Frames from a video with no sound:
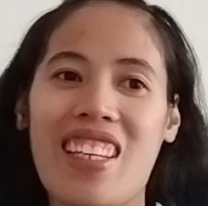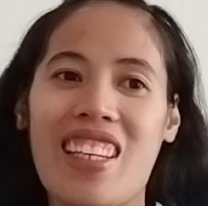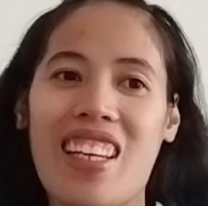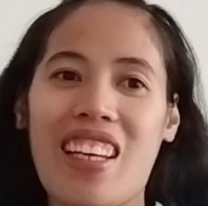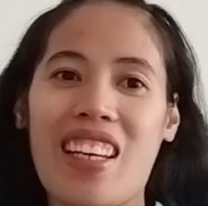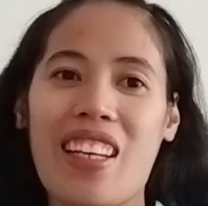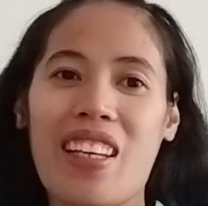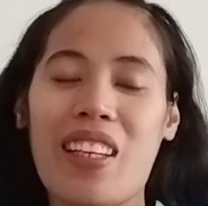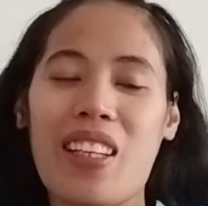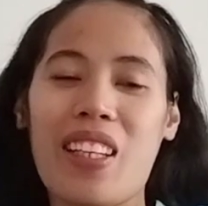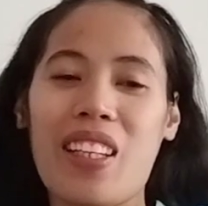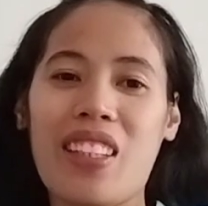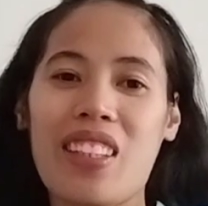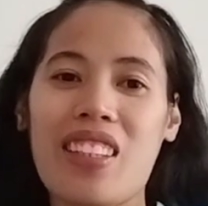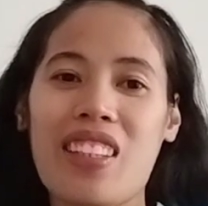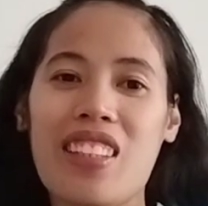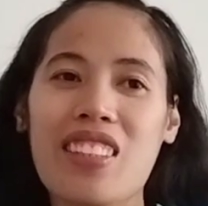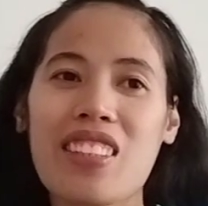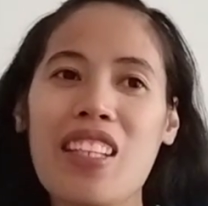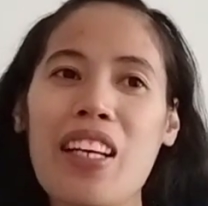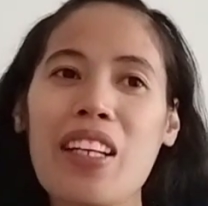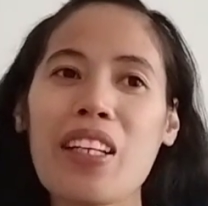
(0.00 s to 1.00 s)
And
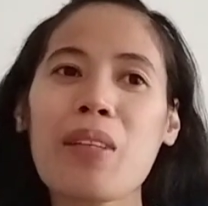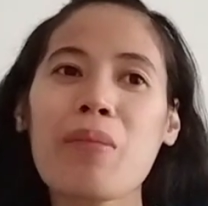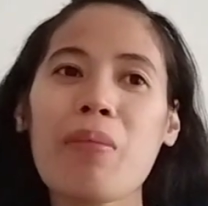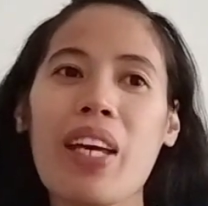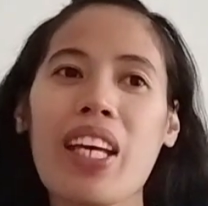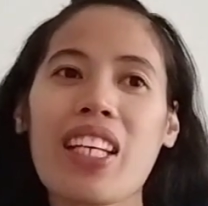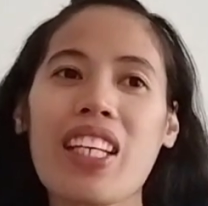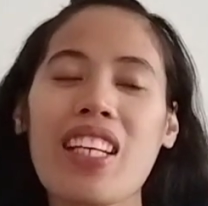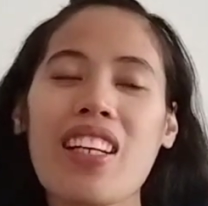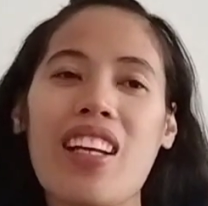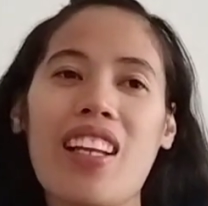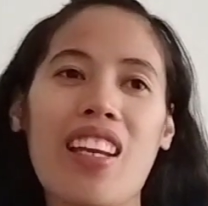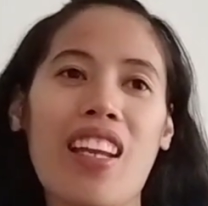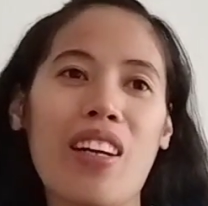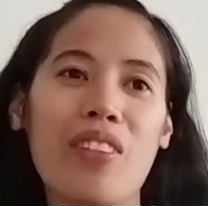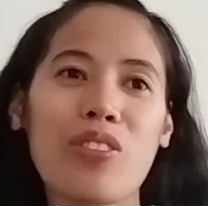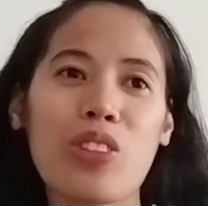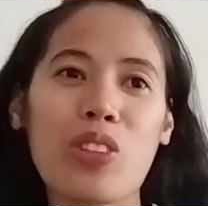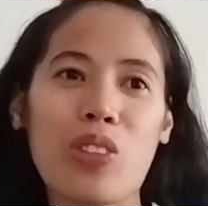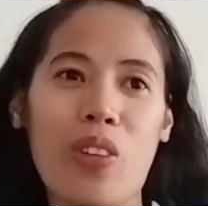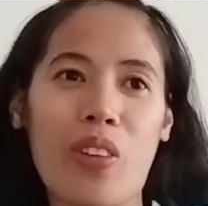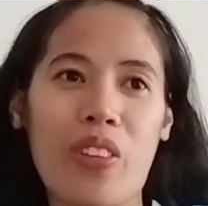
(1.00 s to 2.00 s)
it's like I'm making a love
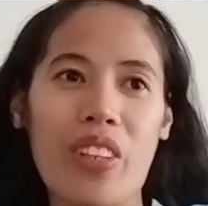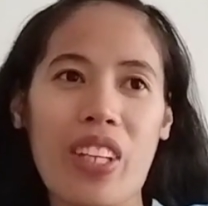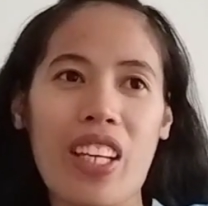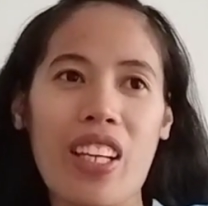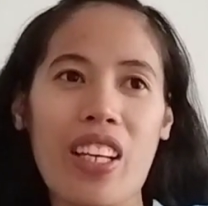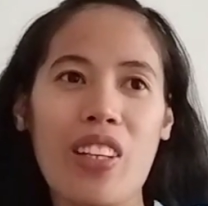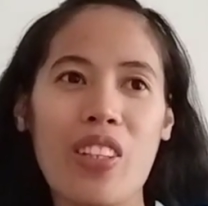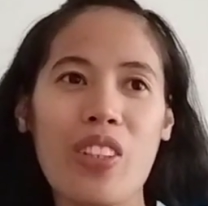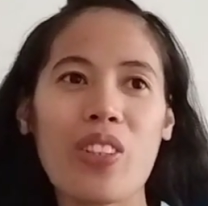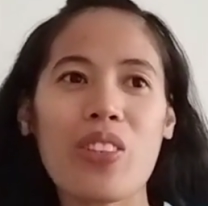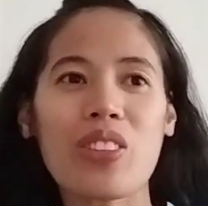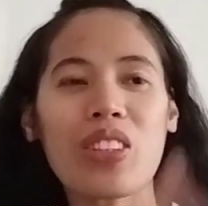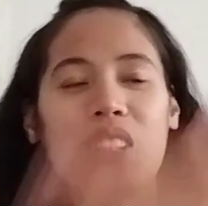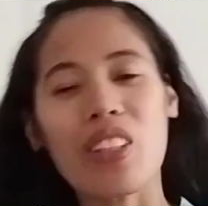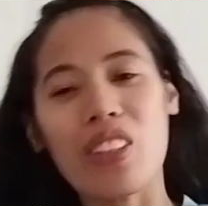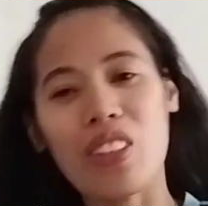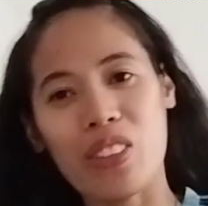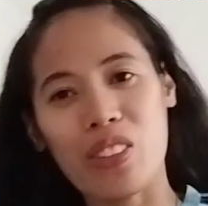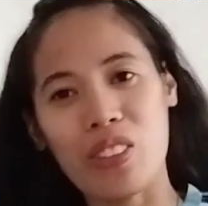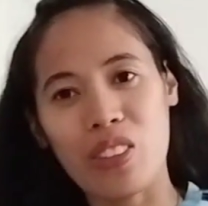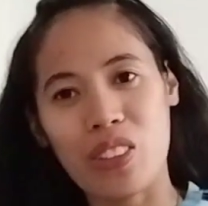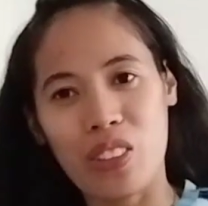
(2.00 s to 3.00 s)
story using
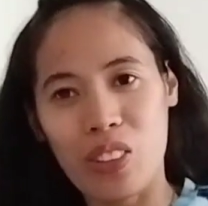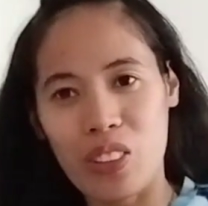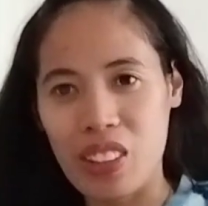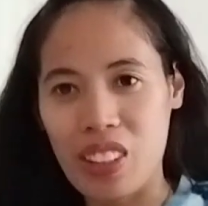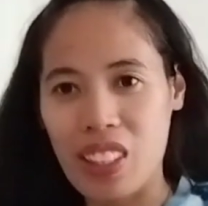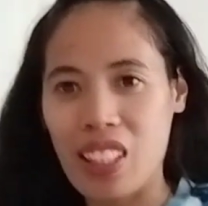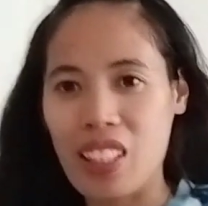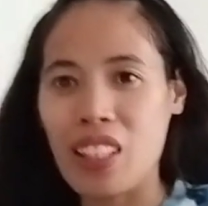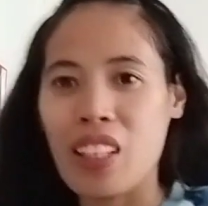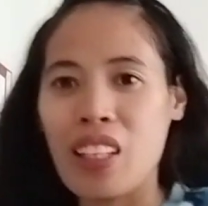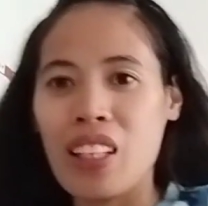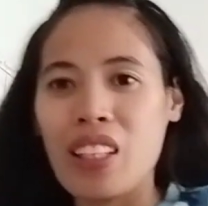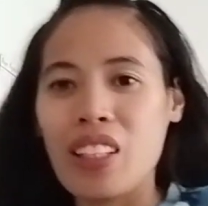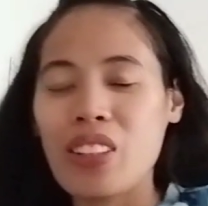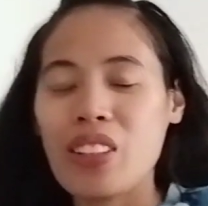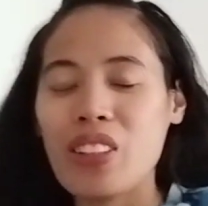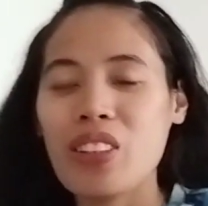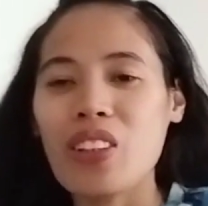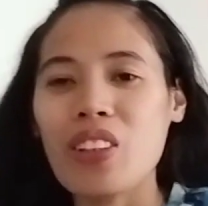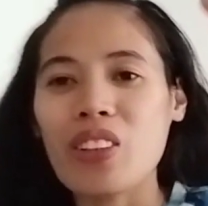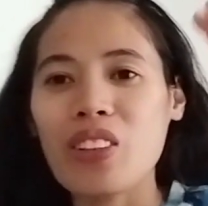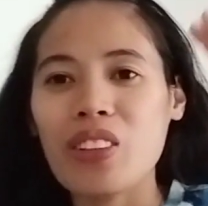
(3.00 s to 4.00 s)
you
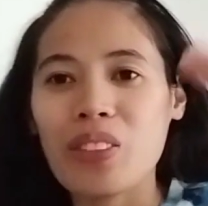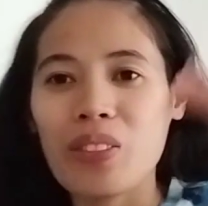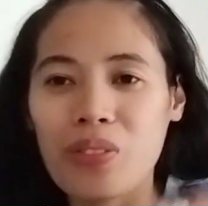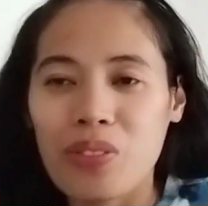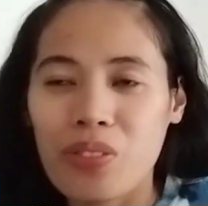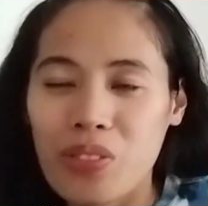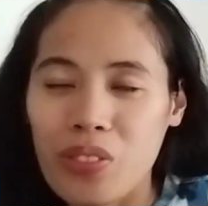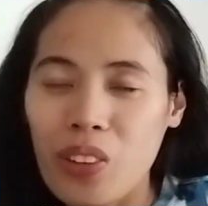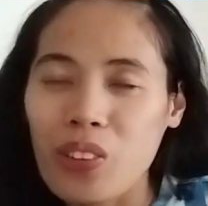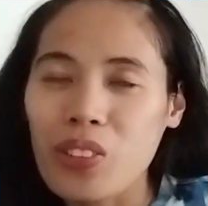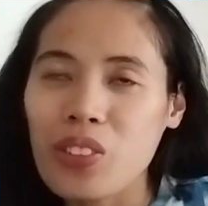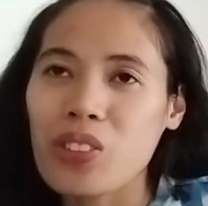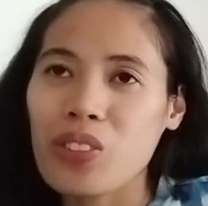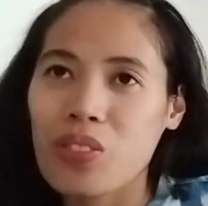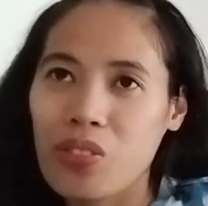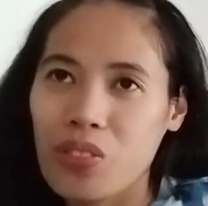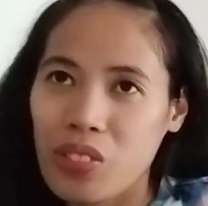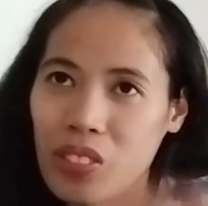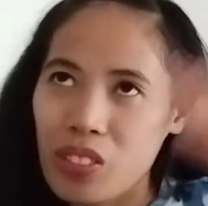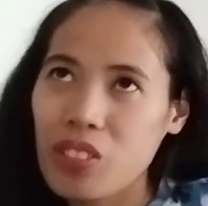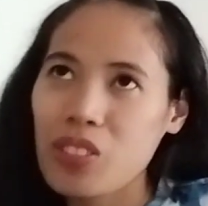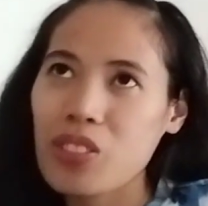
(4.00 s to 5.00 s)
know pho-
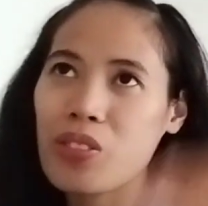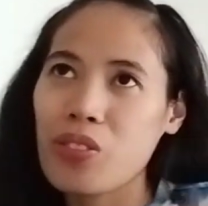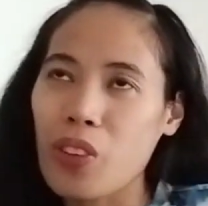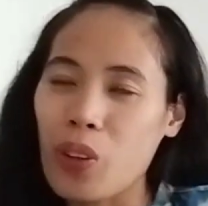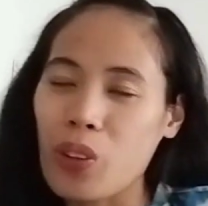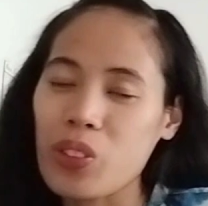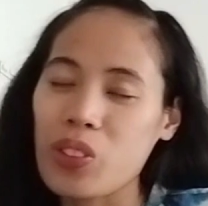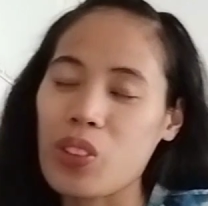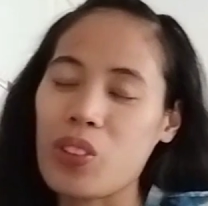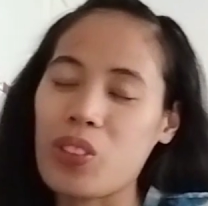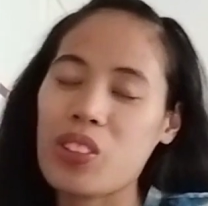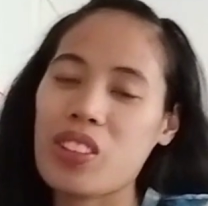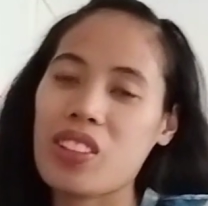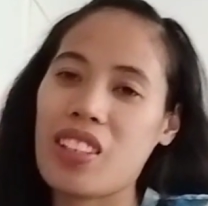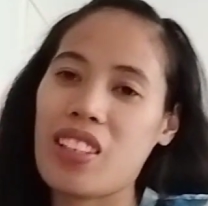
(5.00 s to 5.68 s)
photos,